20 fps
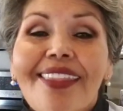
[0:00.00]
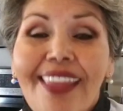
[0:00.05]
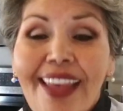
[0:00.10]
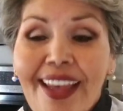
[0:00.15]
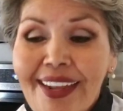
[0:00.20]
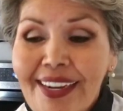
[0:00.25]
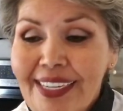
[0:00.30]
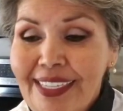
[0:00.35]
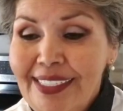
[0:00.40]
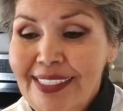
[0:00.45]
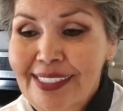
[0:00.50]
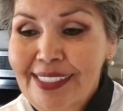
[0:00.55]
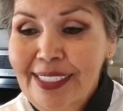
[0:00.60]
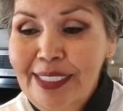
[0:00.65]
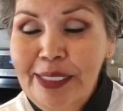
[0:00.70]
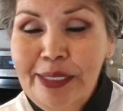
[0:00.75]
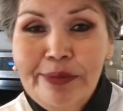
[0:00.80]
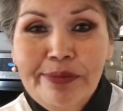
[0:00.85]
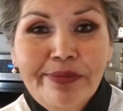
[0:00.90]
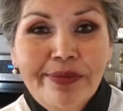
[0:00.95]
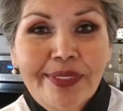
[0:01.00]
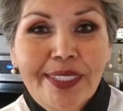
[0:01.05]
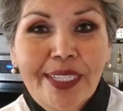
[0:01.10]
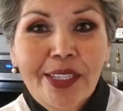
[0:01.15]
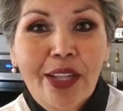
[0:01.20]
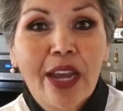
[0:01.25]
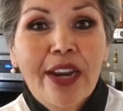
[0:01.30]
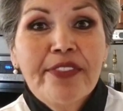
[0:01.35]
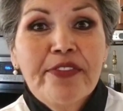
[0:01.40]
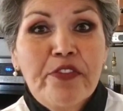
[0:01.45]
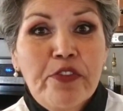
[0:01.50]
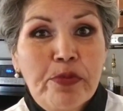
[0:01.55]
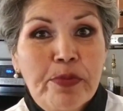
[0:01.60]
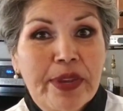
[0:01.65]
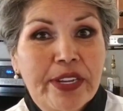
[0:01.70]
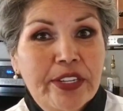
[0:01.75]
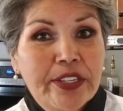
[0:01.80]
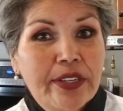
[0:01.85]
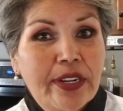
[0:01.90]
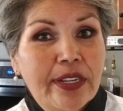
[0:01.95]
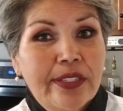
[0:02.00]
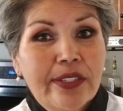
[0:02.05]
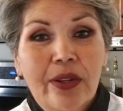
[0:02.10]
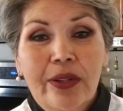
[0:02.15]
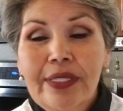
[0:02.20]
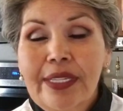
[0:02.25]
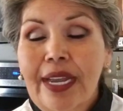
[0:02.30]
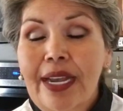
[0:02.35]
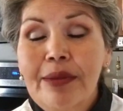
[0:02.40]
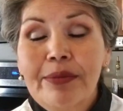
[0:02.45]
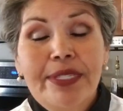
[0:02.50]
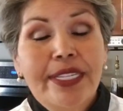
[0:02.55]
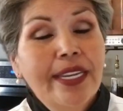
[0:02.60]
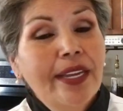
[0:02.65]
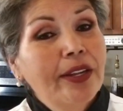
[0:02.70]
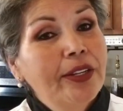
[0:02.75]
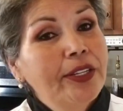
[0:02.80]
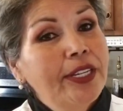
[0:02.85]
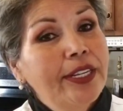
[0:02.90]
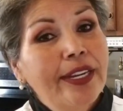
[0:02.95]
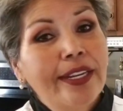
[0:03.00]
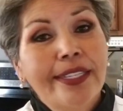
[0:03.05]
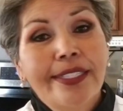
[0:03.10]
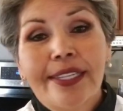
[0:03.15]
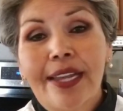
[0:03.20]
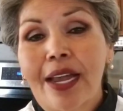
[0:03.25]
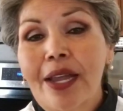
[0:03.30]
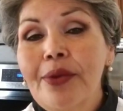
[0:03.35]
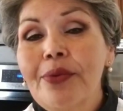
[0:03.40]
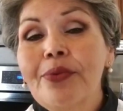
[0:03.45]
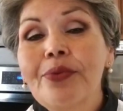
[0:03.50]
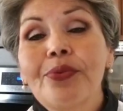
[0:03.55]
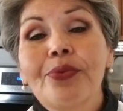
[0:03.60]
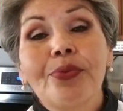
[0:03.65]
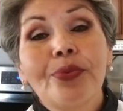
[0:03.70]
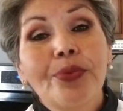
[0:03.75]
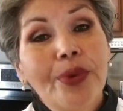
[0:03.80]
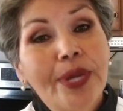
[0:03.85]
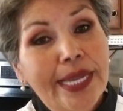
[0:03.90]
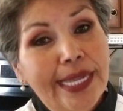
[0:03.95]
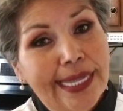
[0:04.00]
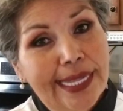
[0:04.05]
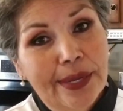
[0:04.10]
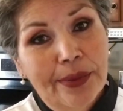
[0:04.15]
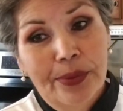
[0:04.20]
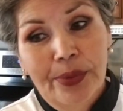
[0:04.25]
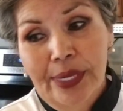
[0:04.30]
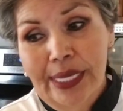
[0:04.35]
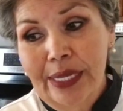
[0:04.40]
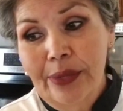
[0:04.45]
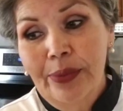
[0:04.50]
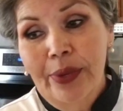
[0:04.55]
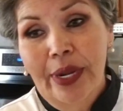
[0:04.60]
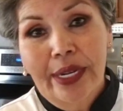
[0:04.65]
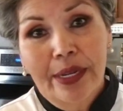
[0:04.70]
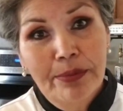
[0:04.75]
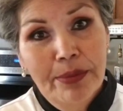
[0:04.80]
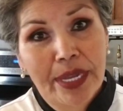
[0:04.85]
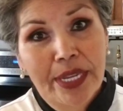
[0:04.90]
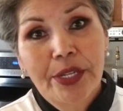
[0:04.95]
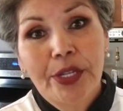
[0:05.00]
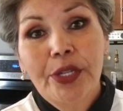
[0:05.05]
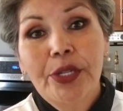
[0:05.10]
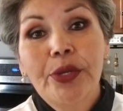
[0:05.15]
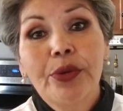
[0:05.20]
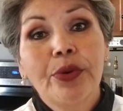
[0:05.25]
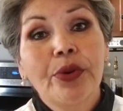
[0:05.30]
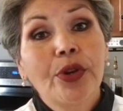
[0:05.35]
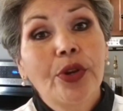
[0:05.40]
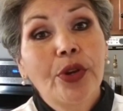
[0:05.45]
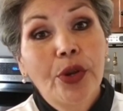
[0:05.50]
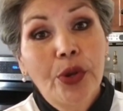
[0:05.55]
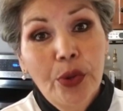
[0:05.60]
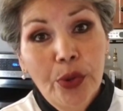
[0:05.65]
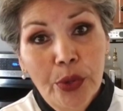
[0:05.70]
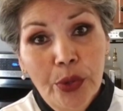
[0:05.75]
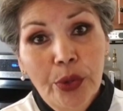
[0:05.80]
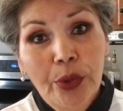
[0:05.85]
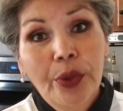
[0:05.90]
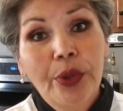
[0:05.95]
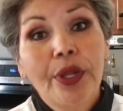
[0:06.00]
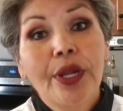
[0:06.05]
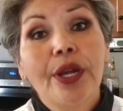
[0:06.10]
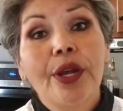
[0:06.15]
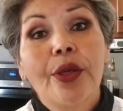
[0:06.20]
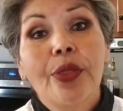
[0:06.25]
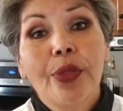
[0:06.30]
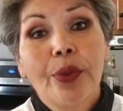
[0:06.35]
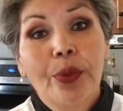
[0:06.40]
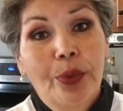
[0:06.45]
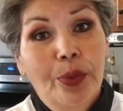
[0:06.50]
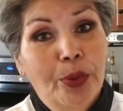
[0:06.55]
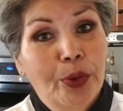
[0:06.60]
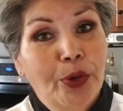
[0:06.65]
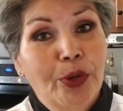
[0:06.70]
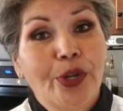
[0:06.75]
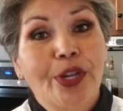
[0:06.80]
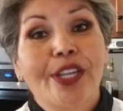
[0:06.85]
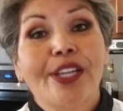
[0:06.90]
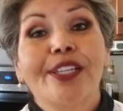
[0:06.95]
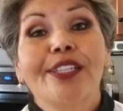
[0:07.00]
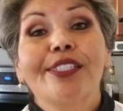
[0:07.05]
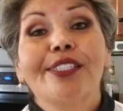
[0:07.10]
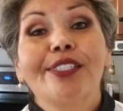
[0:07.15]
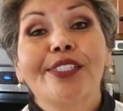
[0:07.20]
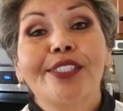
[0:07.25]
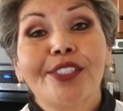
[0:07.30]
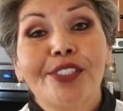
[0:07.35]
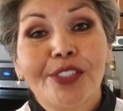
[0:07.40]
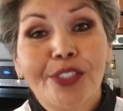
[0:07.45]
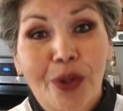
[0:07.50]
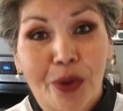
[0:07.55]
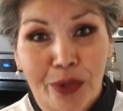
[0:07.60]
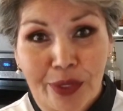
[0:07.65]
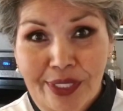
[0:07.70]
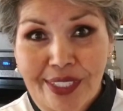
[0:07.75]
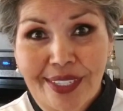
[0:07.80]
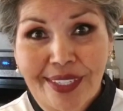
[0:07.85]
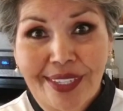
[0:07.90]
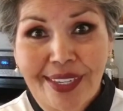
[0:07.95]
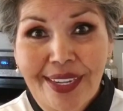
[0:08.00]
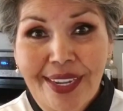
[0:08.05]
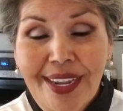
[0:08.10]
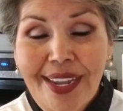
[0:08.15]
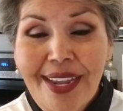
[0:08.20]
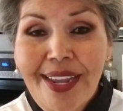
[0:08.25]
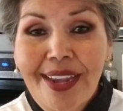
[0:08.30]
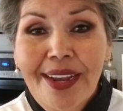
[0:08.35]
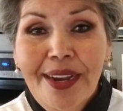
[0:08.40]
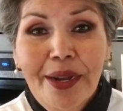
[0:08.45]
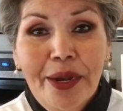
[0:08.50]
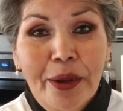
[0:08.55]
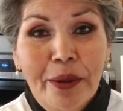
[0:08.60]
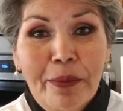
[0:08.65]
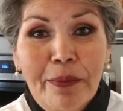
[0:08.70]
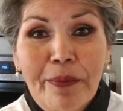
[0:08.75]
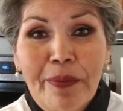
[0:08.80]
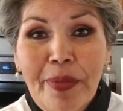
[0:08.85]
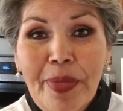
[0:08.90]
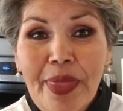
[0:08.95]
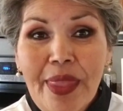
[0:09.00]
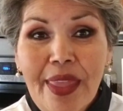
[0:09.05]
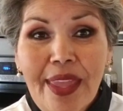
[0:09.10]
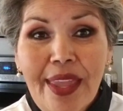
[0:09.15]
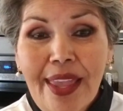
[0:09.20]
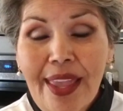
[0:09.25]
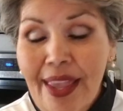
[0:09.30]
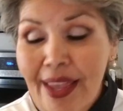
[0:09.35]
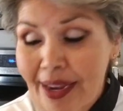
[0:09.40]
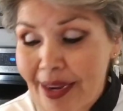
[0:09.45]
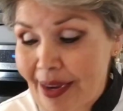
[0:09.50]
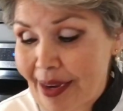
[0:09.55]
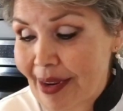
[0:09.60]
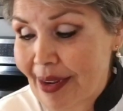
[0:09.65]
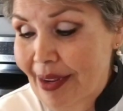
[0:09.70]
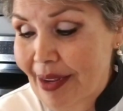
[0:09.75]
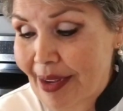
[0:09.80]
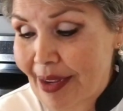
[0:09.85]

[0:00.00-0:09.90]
That is a lot of information on salt. I'm telling you guys, I really, really recommend you Google the word salt, and